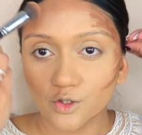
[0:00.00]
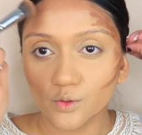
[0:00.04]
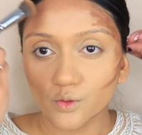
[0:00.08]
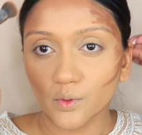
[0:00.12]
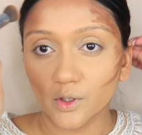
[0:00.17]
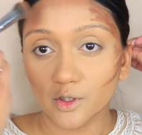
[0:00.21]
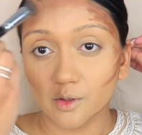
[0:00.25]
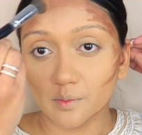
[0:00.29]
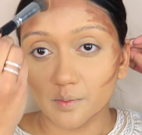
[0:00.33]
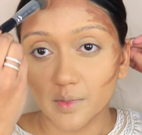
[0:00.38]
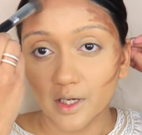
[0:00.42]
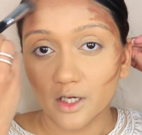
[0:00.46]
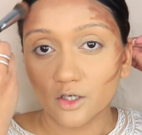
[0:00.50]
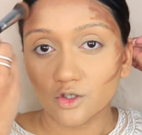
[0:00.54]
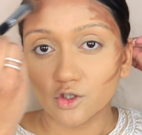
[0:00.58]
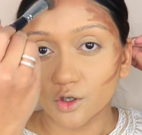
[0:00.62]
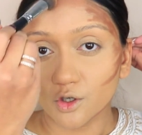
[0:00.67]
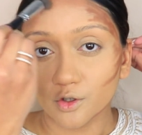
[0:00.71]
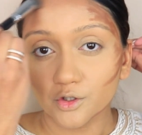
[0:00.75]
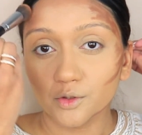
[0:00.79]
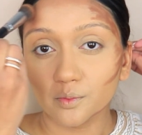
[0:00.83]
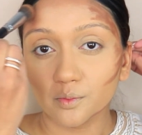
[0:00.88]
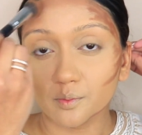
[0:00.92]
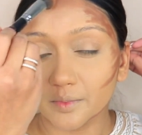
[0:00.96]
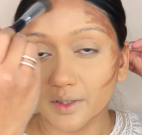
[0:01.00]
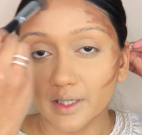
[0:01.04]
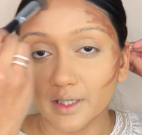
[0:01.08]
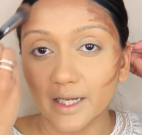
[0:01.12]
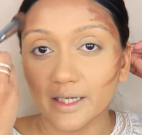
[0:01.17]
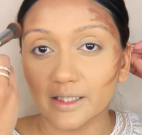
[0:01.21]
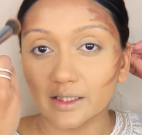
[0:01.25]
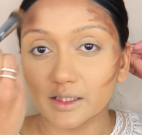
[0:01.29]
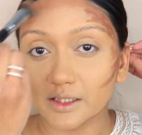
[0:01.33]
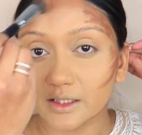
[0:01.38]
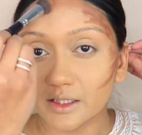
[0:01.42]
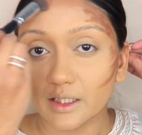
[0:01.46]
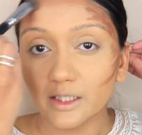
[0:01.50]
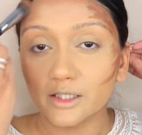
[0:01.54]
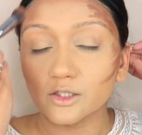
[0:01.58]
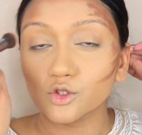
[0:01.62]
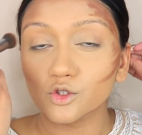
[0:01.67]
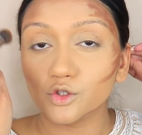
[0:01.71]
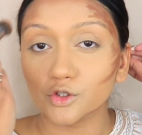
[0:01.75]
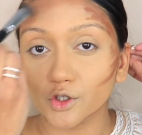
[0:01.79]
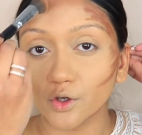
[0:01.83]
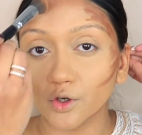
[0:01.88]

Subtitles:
you want to make sure you blend it into